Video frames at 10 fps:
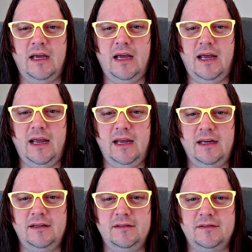
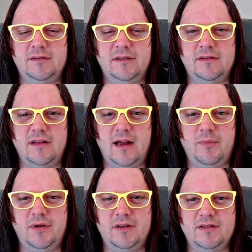And that
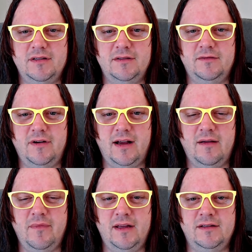person
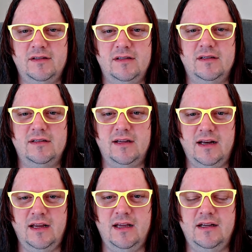recommends
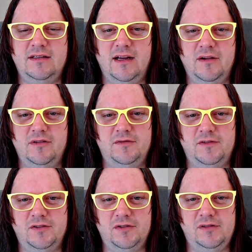studying each language for
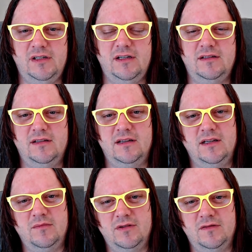2 years and
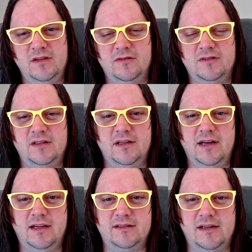then moving on to the
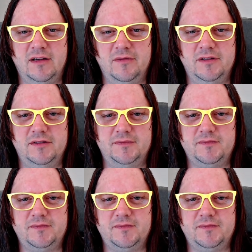next language.